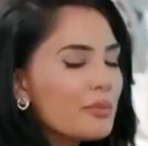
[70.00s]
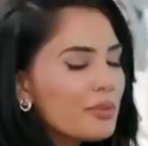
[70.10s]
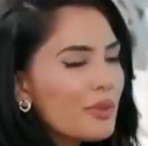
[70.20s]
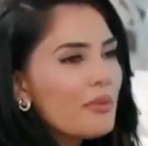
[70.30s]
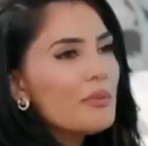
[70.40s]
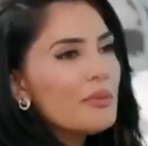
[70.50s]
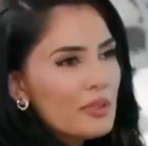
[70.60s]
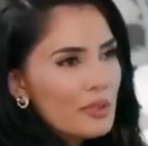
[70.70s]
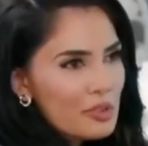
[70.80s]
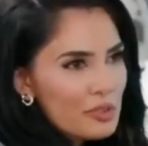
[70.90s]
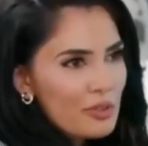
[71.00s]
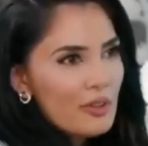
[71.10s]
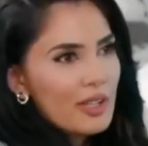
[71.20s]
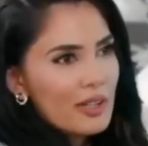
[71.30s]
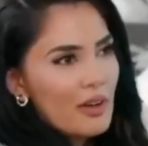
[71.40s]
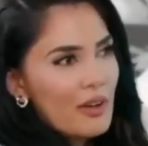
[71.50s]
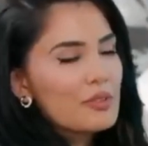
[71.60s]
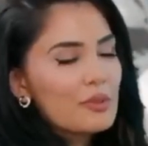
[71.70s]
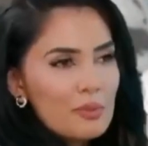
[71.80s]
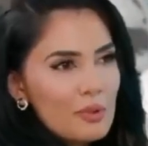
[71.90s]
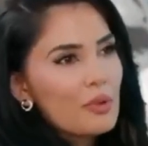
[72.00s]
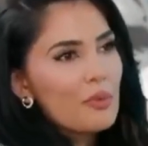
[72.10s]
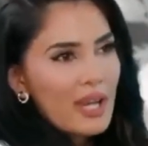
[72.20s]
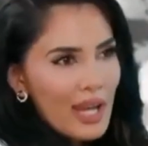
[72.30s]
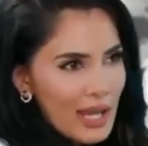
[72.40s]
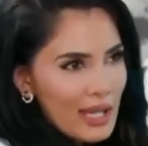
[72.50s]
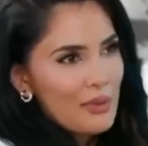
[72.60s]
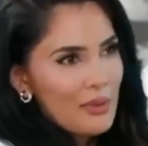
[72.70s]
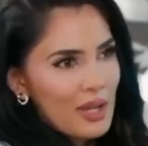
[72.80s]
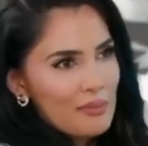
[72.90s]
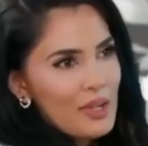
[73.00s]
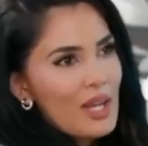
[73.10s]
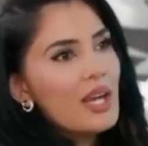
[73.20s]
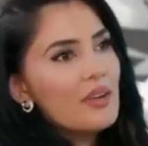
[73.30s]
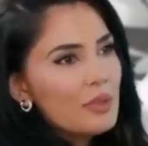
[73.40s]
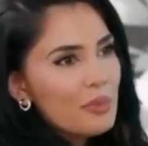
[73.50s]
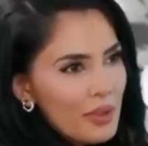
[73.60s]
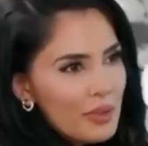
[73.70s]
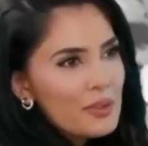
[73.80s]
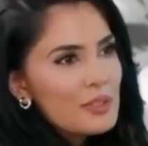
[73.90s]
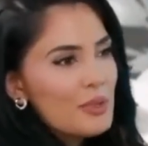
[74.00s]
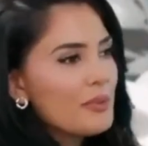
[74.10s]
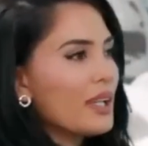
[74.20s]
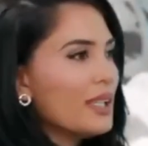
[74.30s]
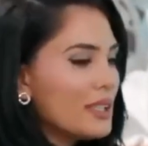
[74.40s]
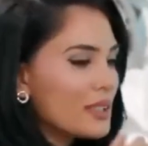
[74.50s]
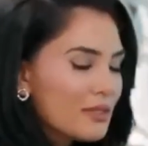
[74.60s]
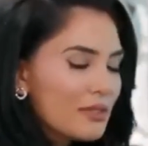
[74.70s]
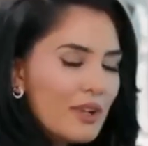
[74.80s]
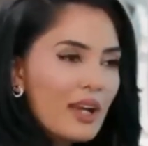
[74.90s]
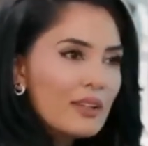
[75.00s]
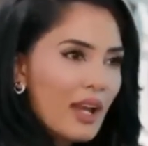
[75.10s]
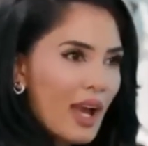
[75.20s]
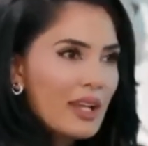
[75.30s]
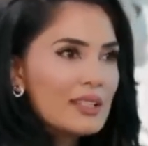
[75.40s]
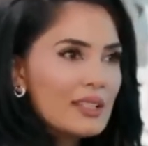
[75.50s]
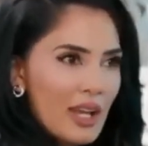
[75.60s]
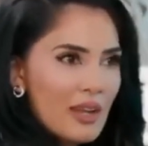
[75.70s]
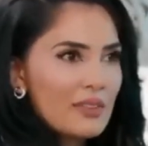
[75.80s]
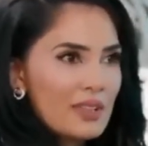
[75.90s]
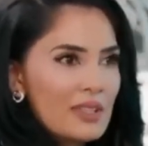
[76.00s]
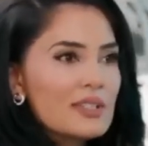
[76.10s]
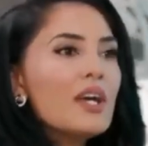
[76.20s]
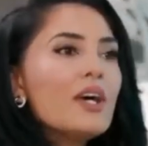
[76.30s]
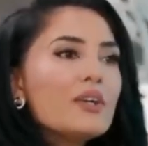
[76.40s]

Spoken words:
you're probably not strong enough to walk away anyway. If you're one of those people that needs red-handed evidence,